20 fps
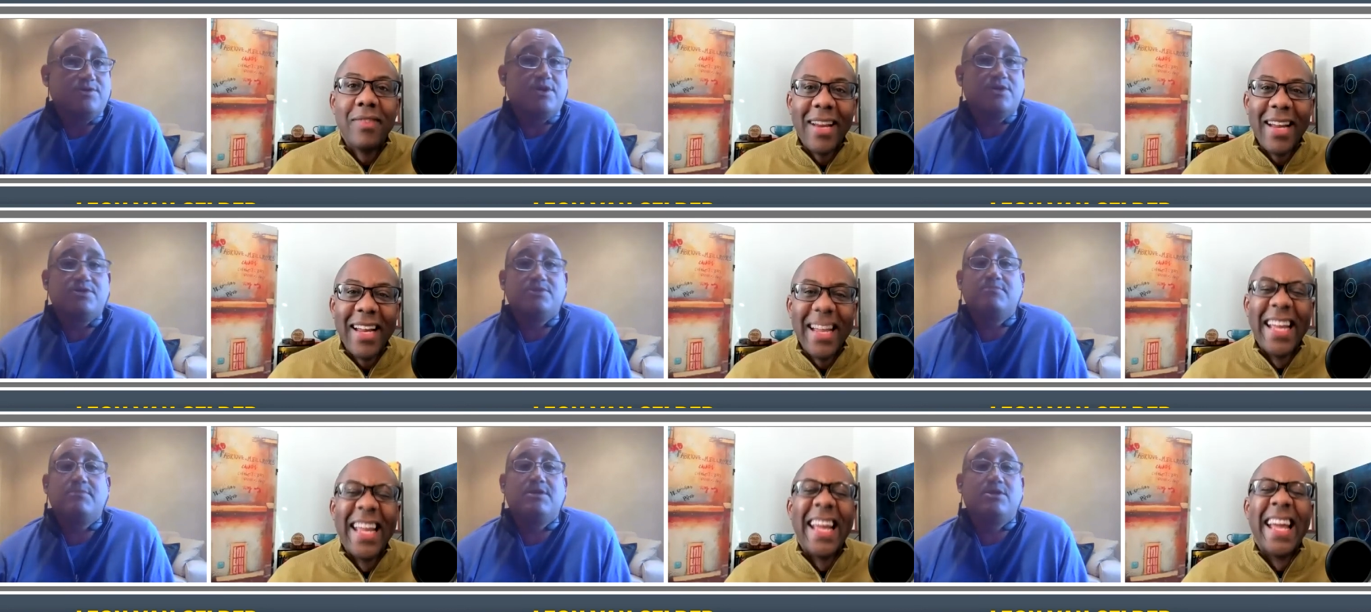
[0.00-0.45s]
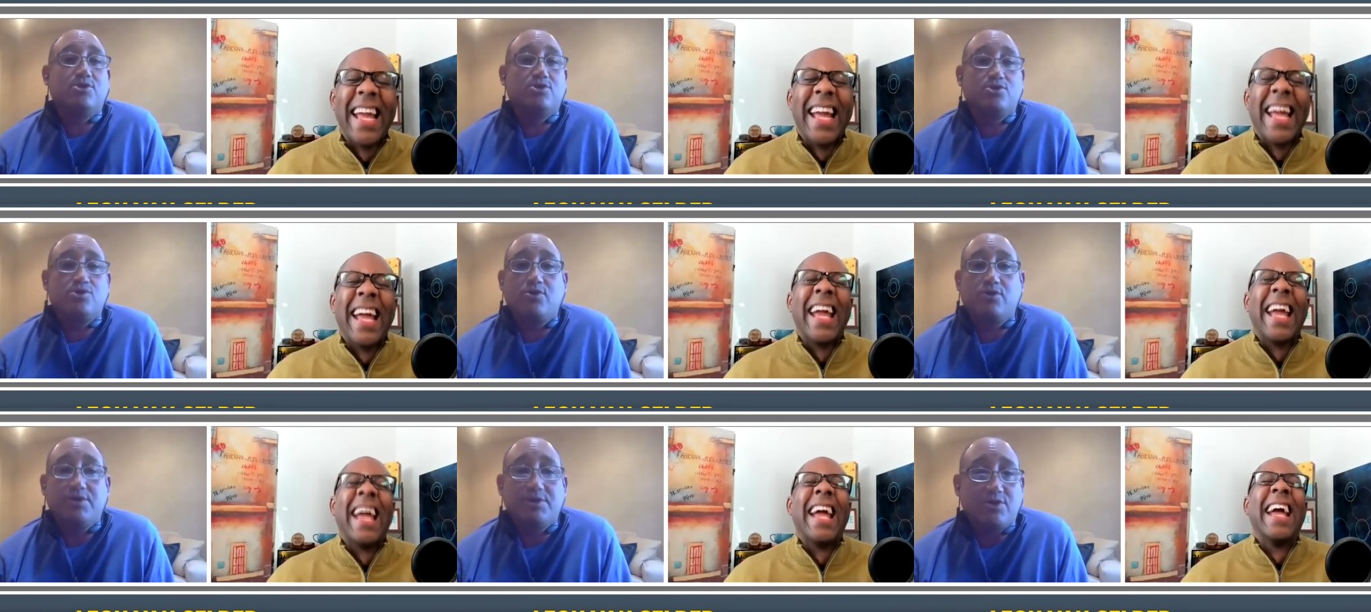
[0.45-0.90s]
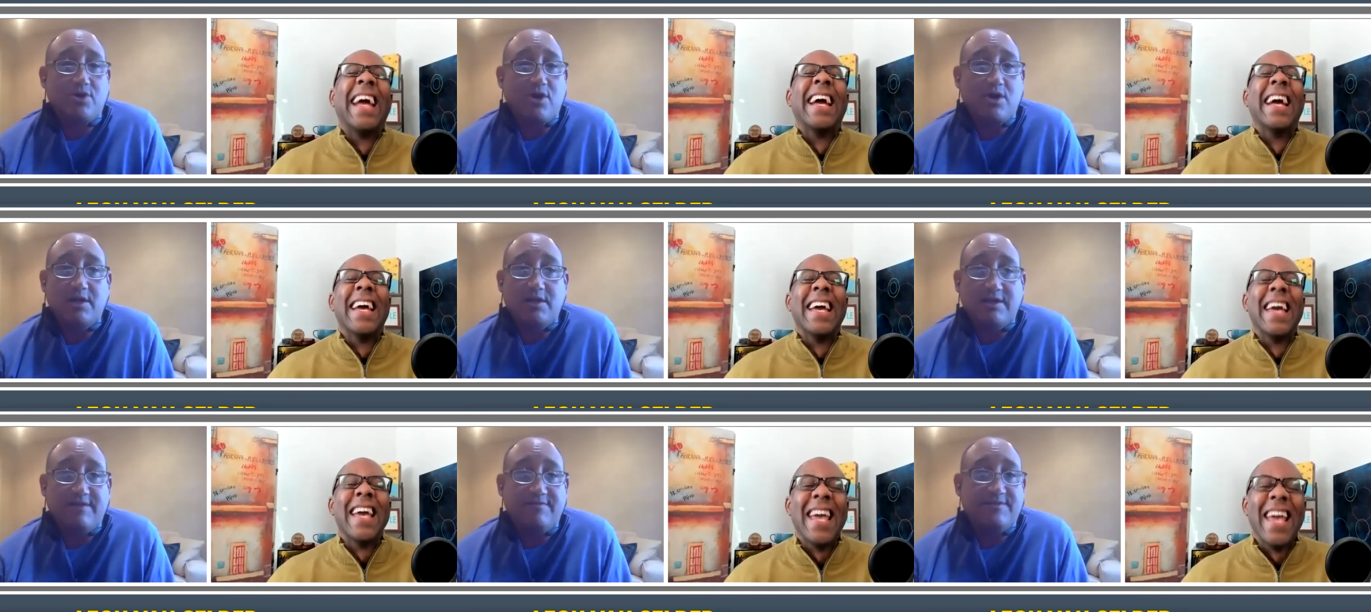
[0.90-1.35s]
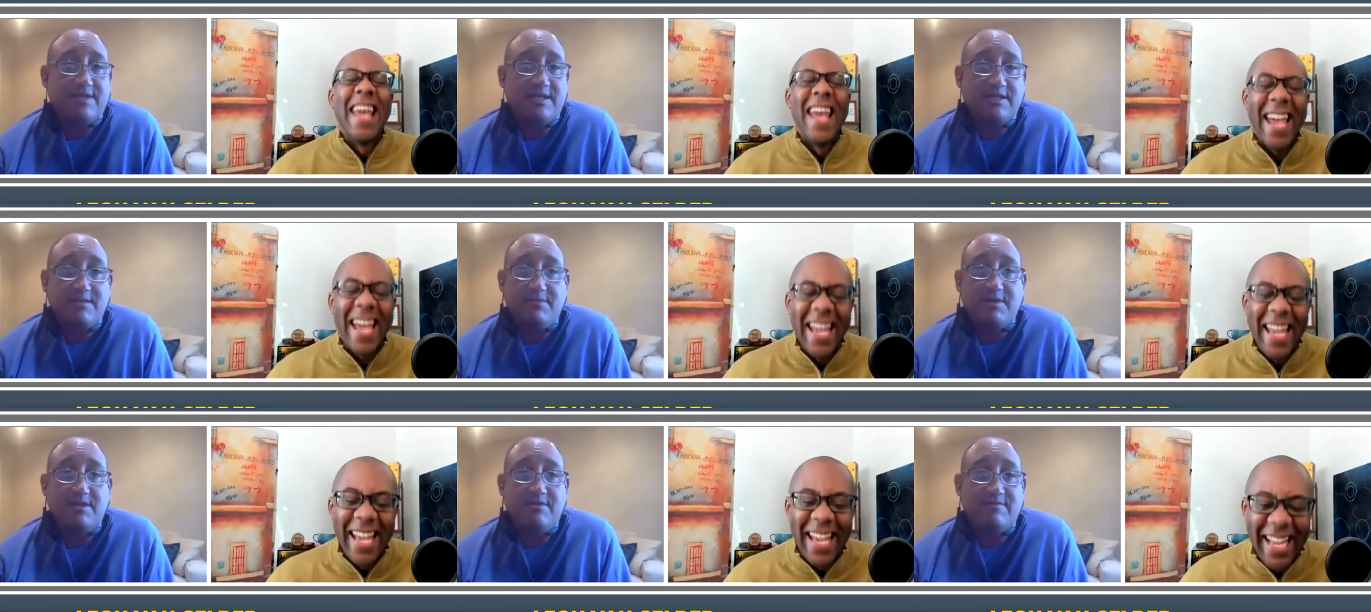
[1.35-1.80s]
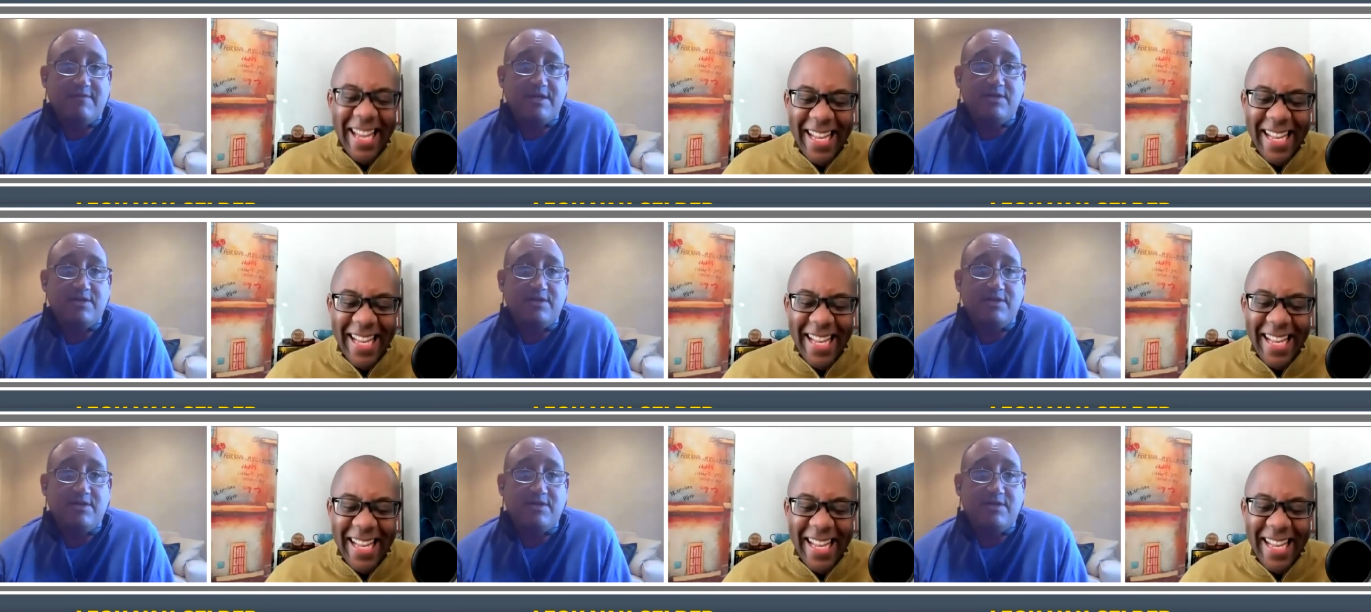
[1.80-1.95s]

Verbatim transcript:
Speaker 1: doesn't mean you should only target left-handed minivan